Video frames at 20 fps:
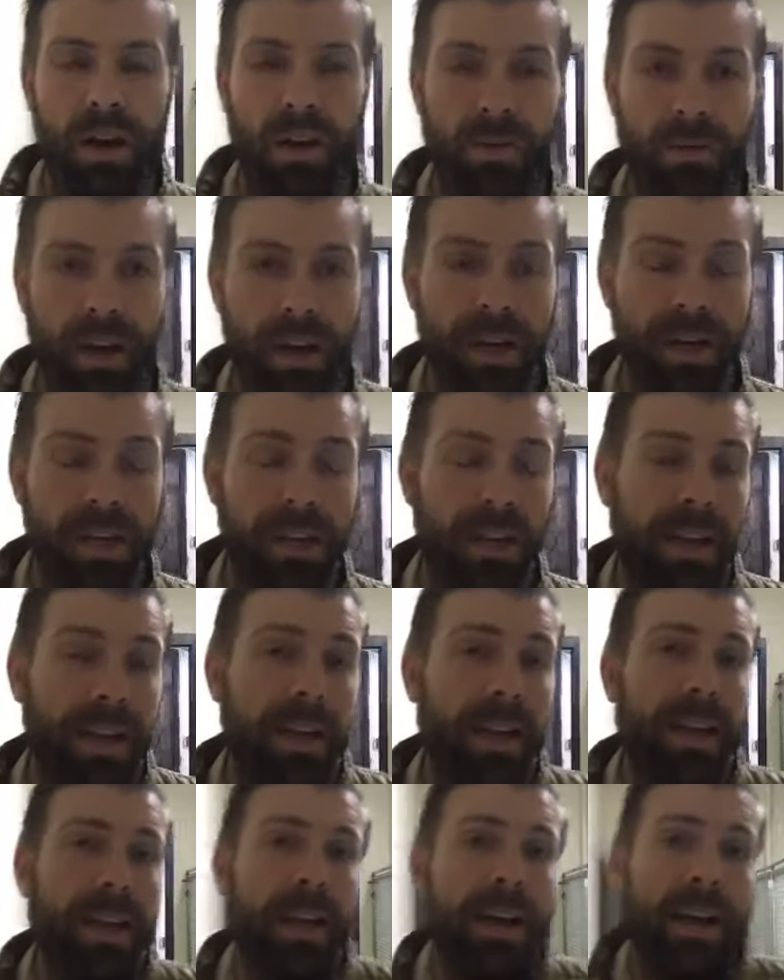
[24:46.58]
our rainy.
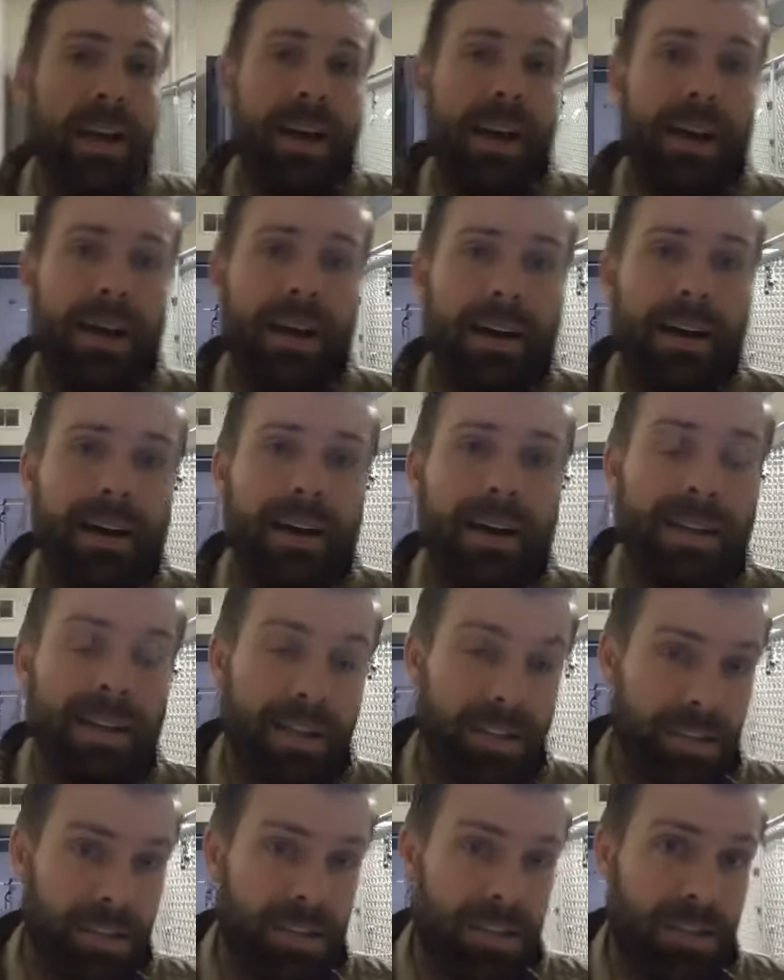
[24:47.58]
Uh,
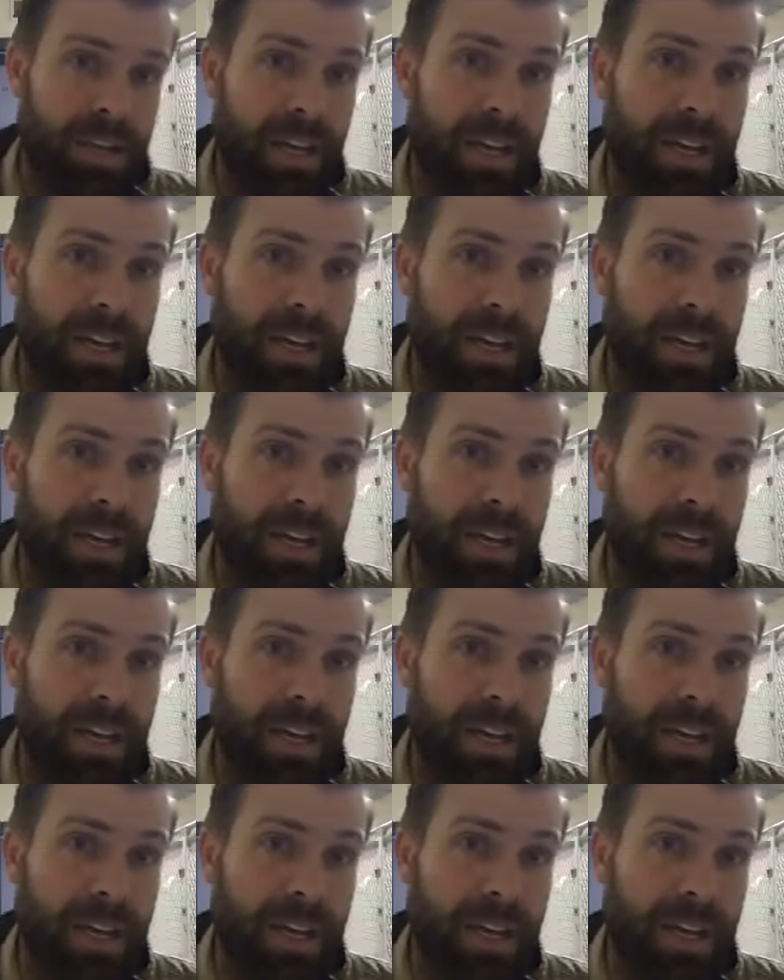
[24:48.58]
here's